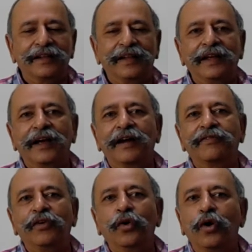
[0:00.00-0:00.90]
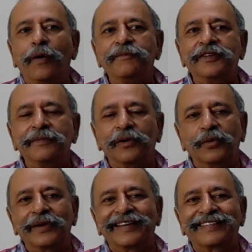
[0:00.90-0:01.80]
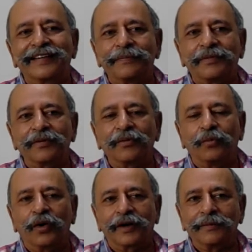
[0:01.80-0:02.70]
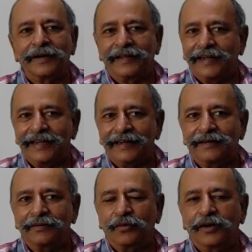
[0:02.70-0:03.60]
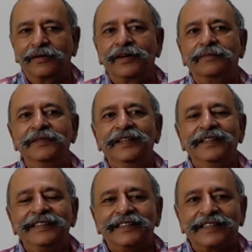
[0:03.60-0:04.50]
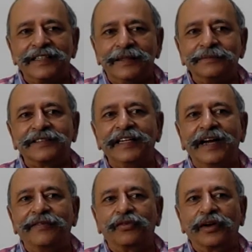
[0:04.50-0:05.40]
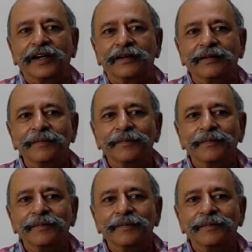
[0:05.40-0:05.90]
They have no option but to accept whatever they get, whatever terms they have to get.